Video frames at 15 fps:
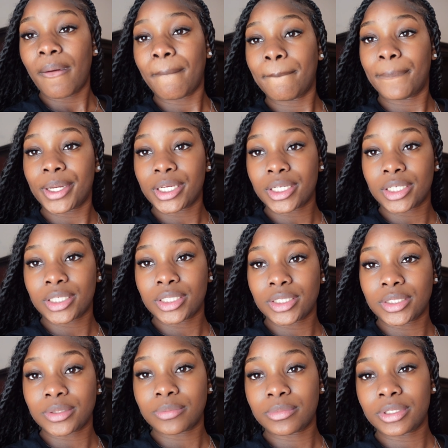But
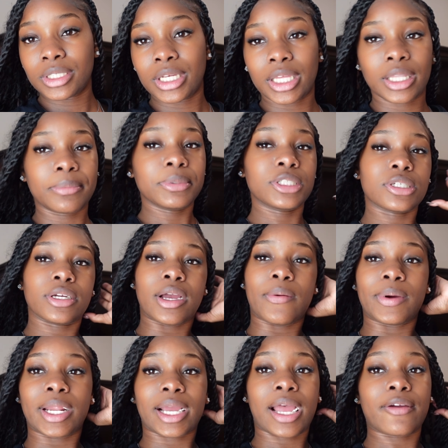um yeah, let me show y'all
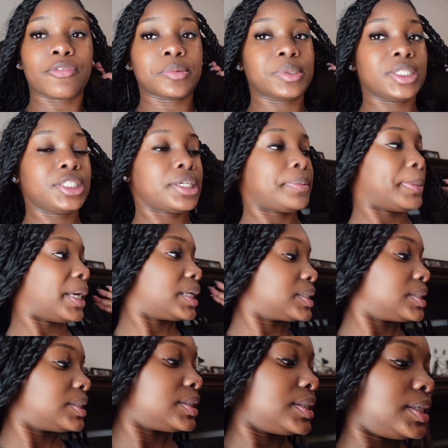what I got from T J
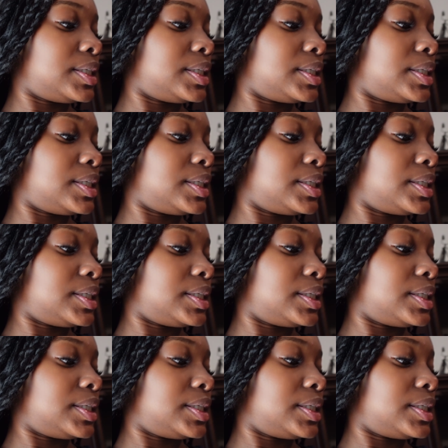Maxx.